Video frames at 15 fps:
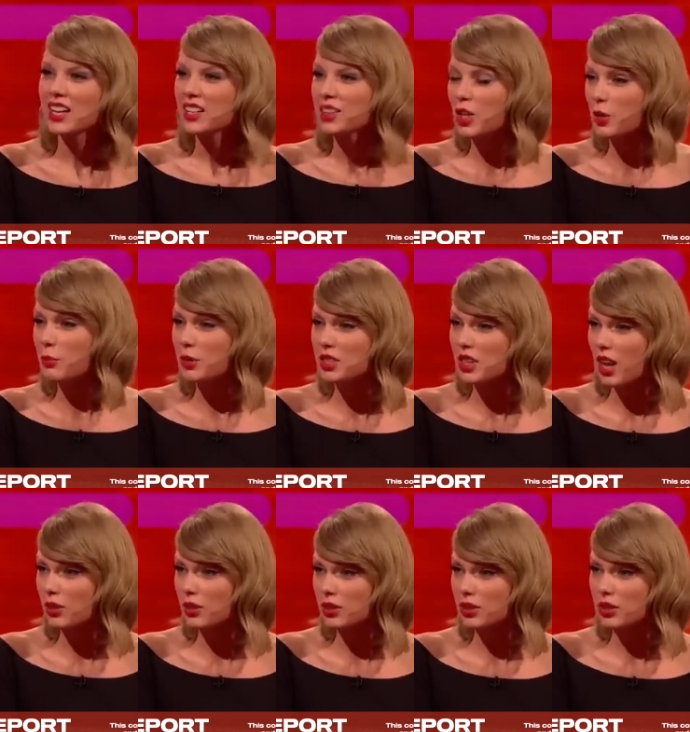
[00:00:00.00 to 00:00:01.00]
and the
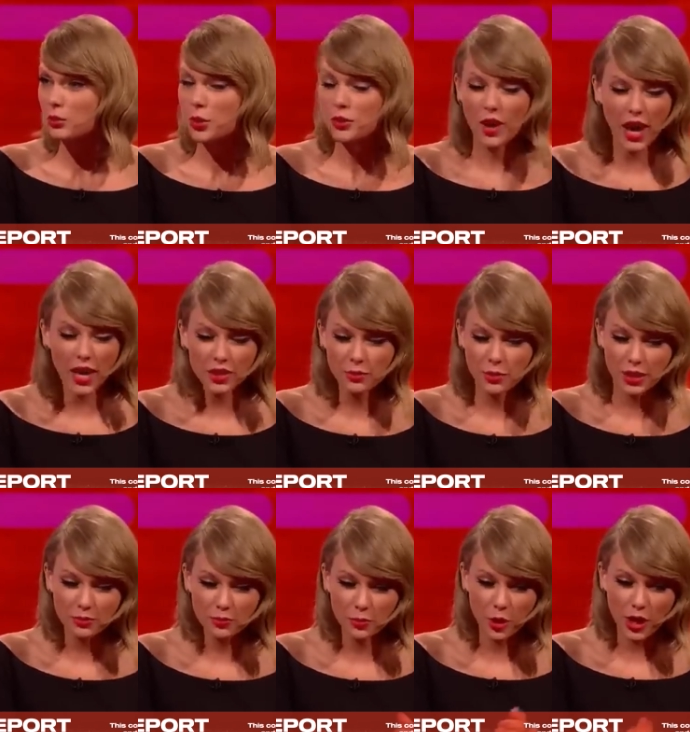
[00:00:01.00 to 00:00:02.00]
No AI
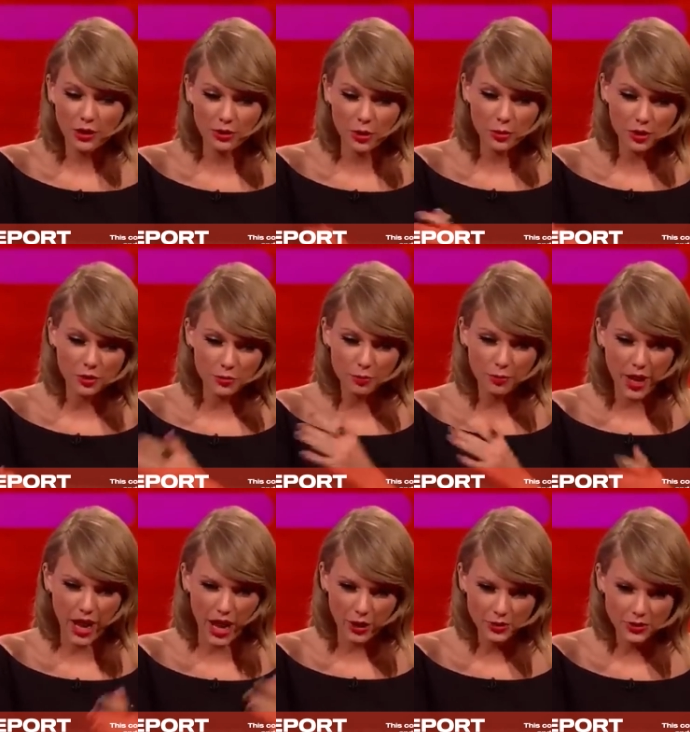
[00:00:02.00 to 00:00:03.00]
Fraud Bill seeks to
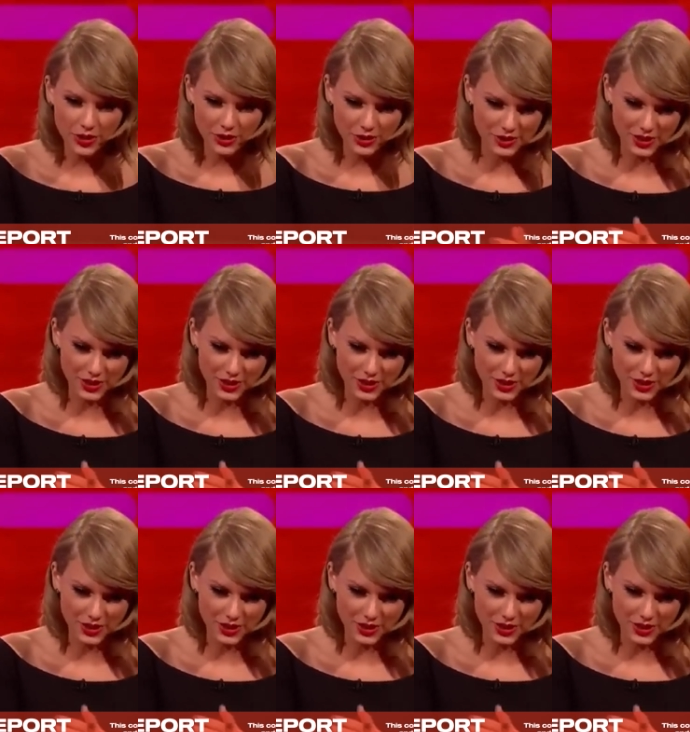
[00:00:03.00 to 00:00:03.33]
protect your